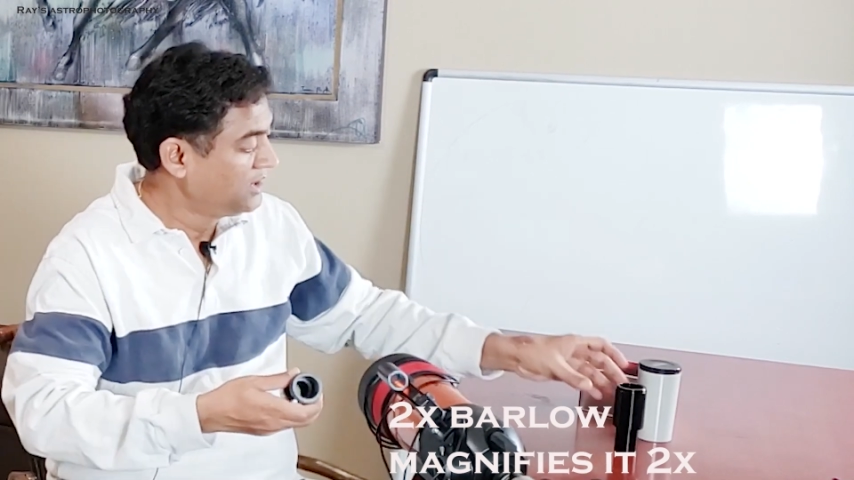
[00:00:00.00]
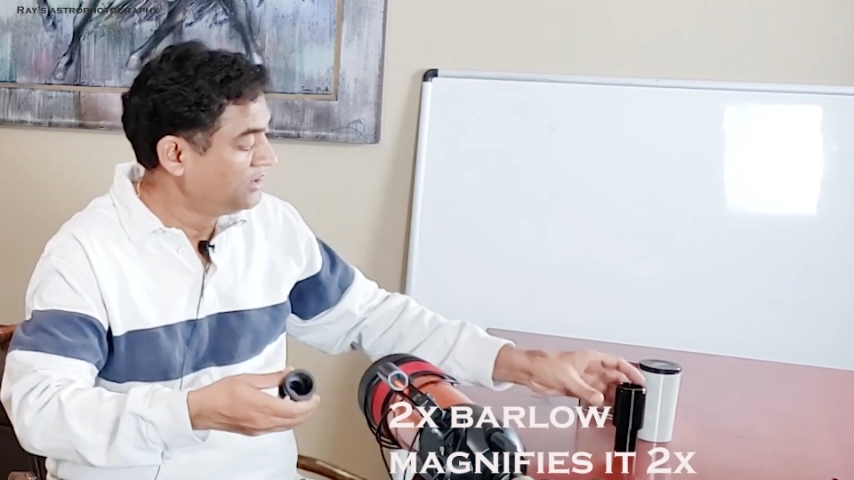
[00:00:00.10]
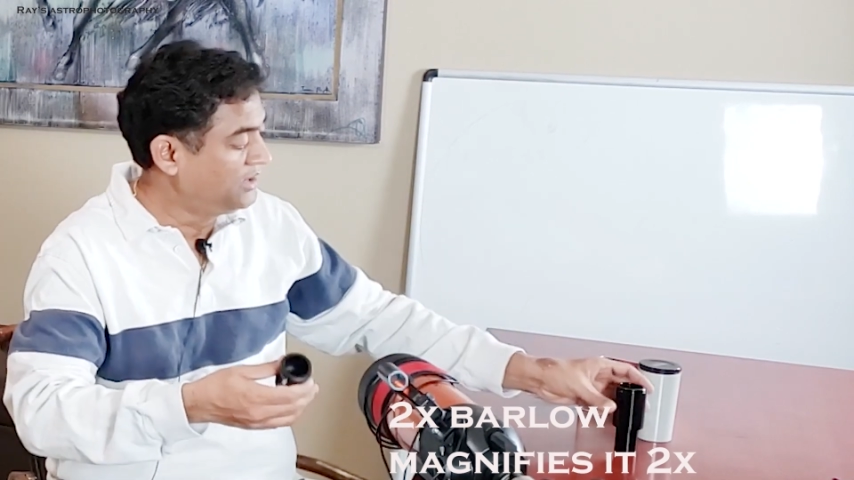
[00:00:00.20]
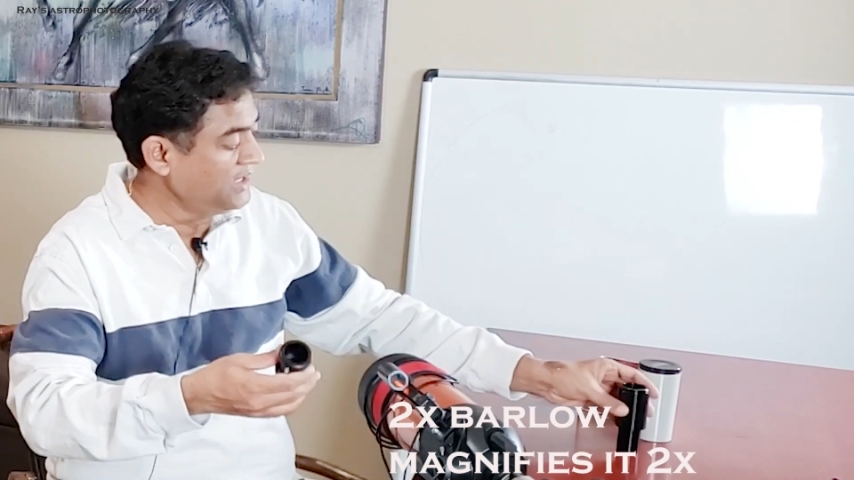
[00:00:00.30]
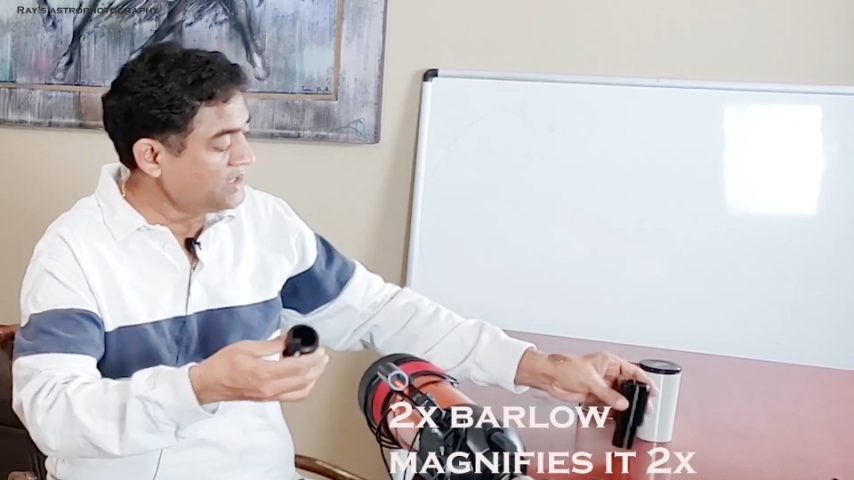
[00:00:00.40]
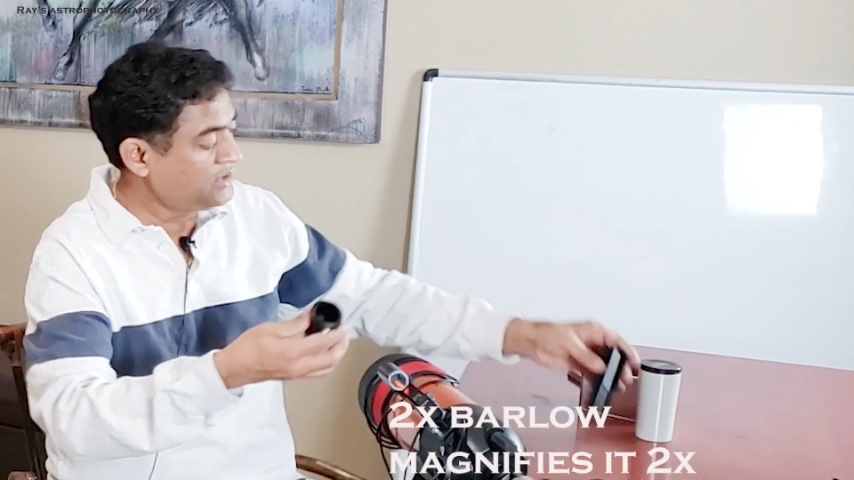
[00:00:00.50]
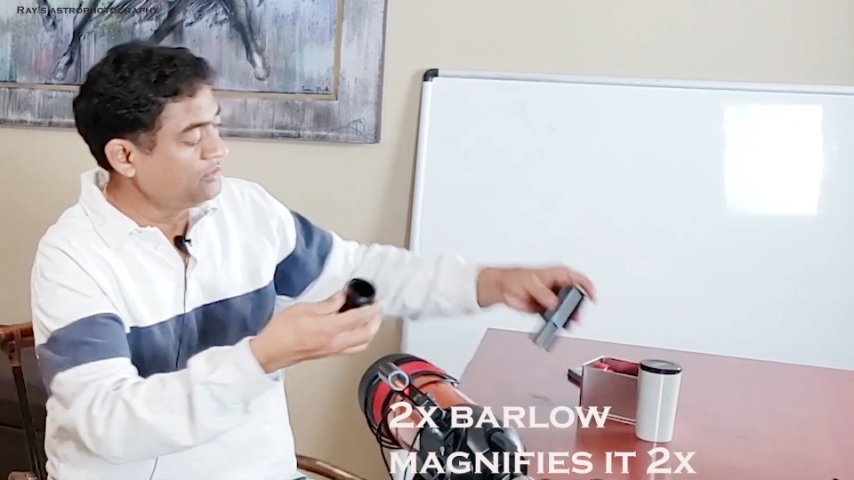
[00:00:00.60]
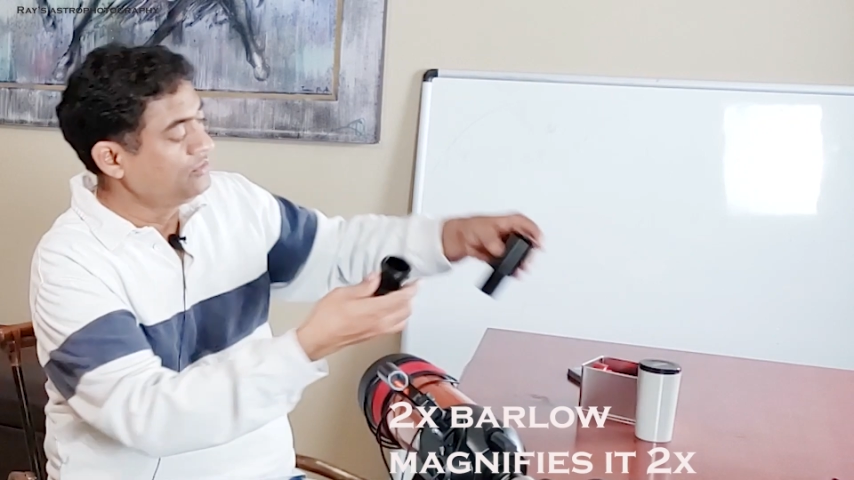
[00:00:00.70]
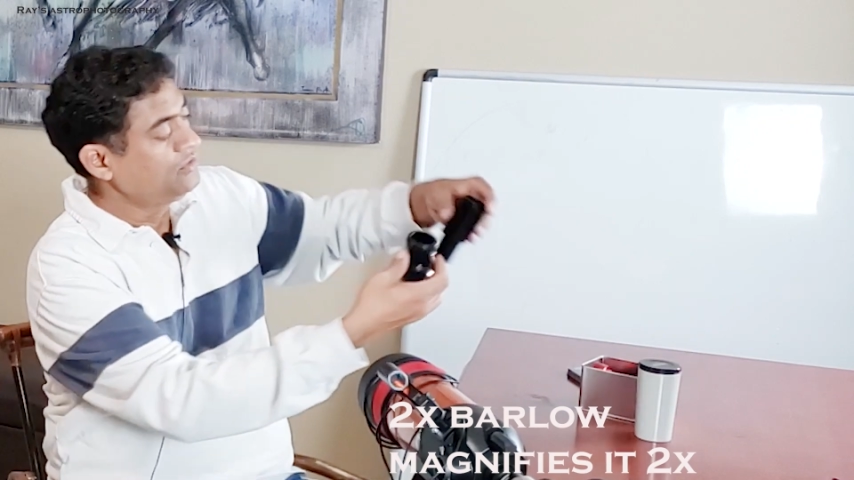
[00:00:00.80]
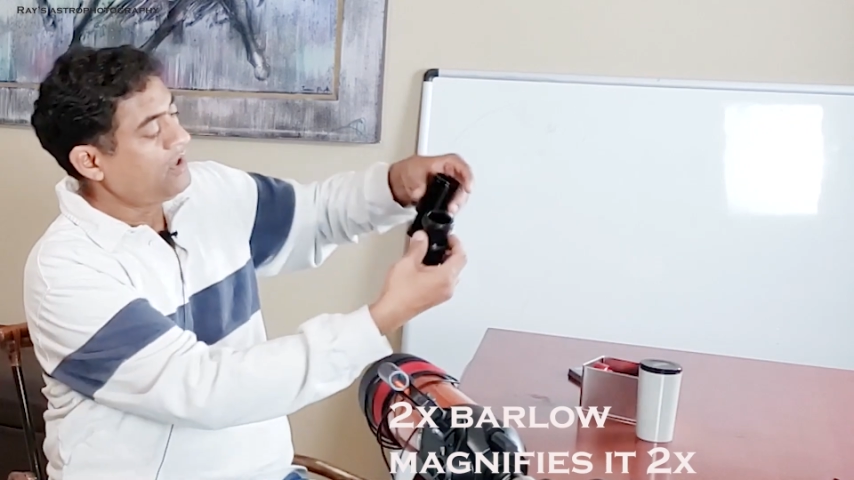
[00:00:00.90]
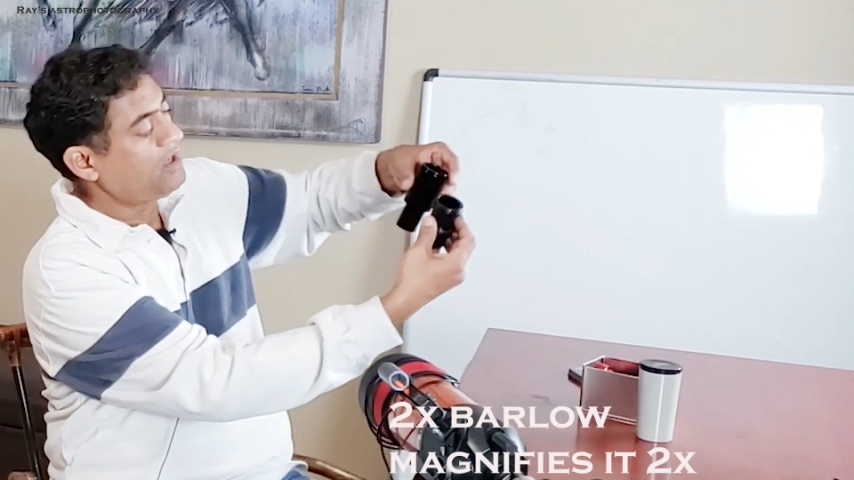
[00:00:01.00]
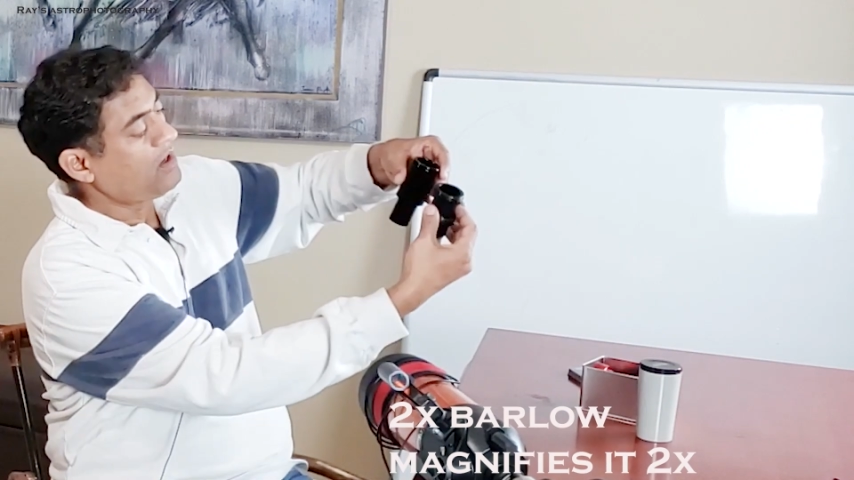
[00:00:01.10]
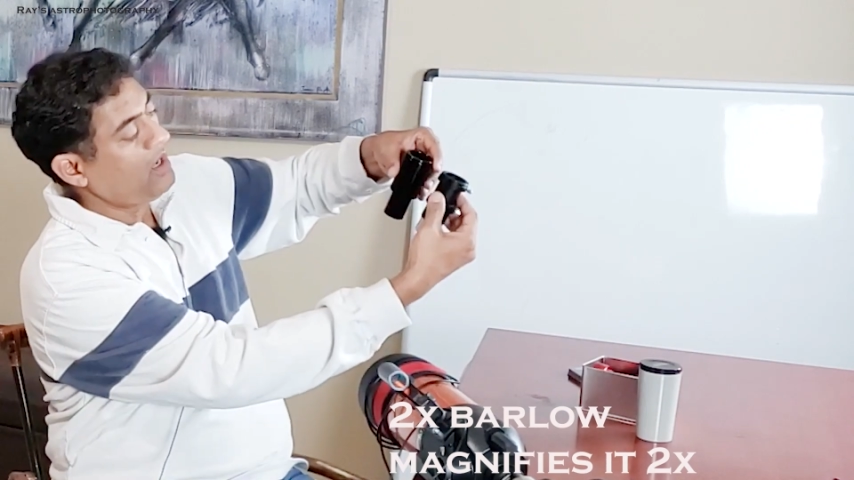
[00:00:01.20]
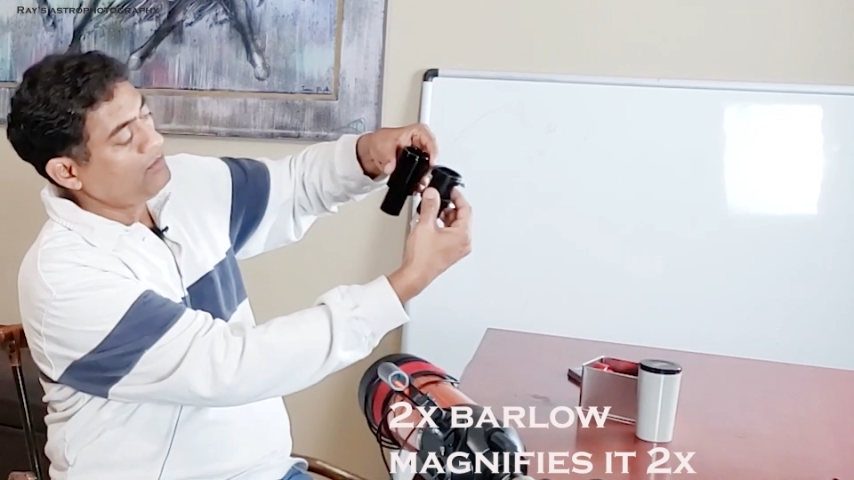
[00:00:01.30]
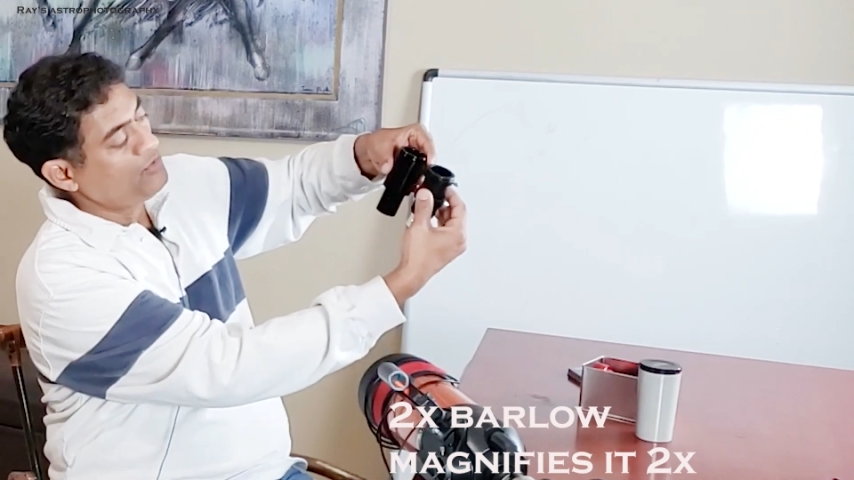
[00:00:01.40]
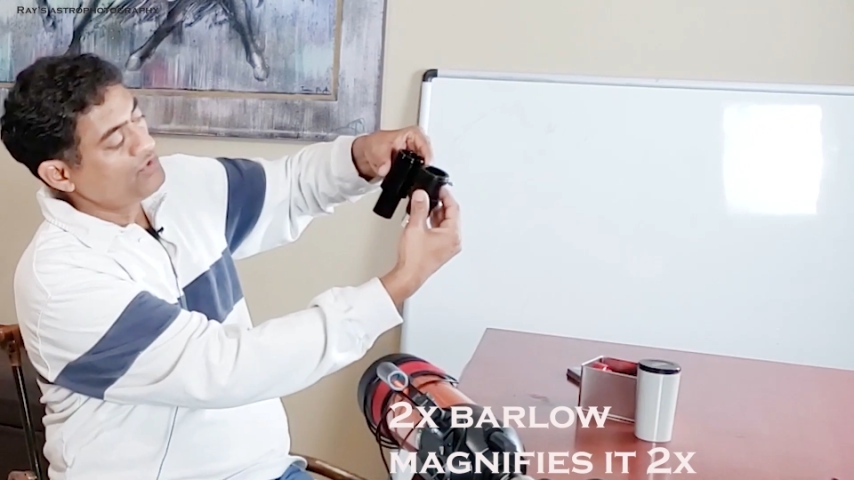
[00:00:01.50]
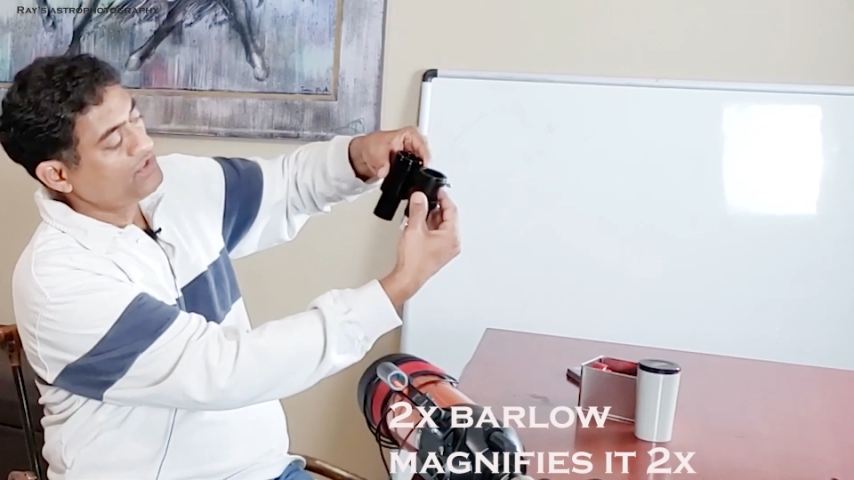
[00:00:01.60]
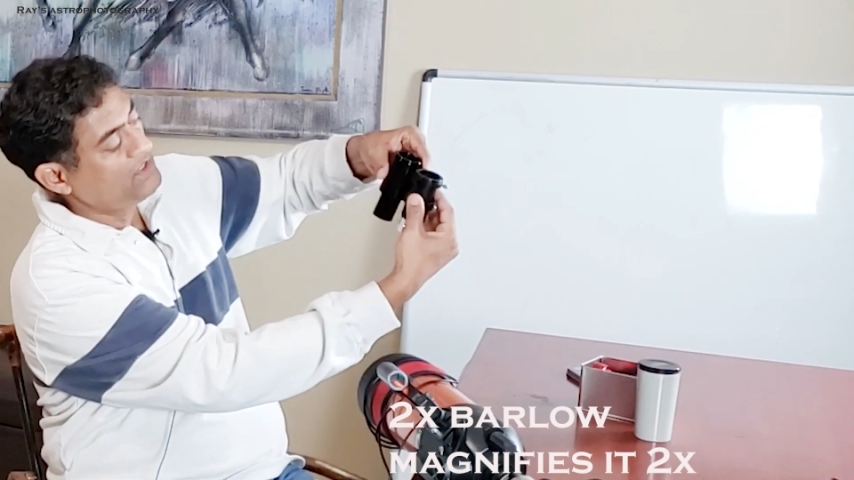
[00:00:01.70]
these two are almost